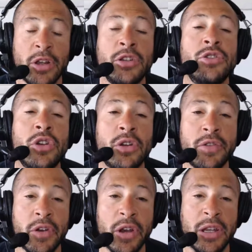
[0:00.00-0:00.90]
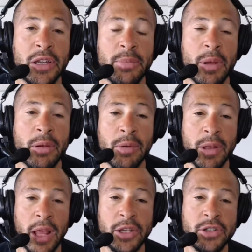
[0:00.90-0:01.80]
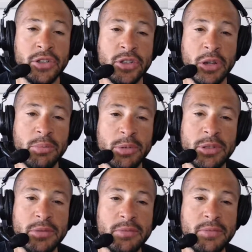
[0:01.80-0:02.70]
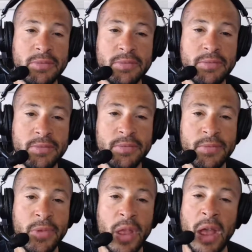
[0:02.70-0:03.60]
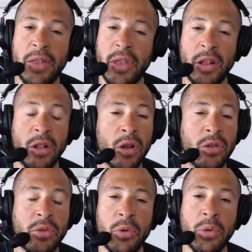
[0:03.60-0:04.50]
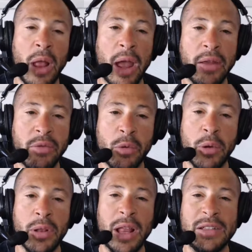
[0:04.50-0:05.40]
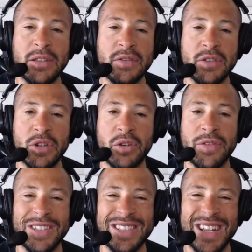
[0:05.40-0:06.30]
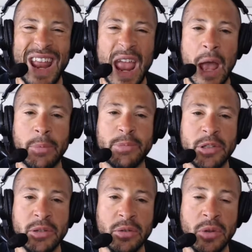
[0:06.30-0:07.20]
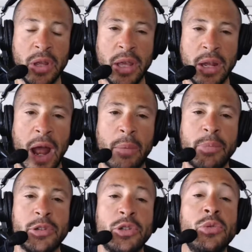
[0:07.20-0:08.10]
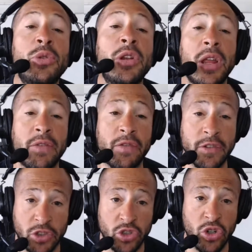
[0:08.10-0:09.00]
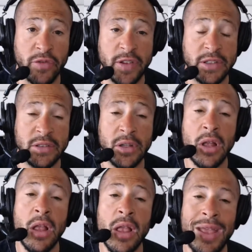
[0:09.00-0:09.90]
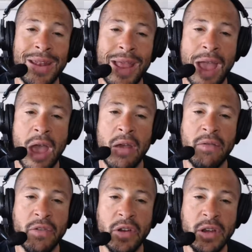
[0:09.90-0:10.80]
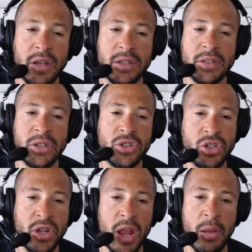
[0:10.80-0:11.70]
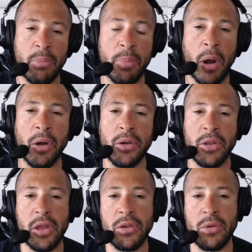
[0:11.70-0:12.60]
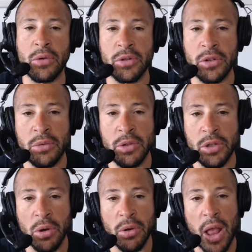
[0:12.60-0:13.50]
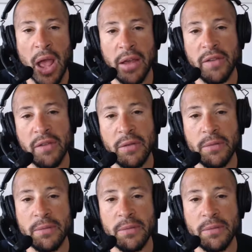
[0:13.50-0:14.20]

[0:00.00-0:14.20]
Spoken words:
serve your intimate relationships, and then look through life through a lens of service, and absolutely an opportunity for service in every decision and part that you could do in your life.